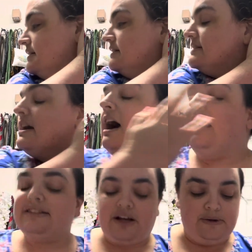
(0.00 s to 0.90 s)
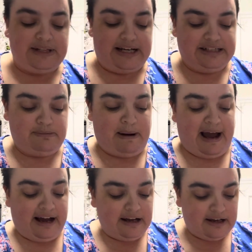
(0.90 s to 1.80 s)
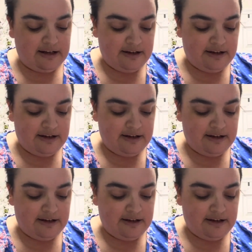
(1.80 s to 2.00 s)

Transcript: it's a Costco sized pack.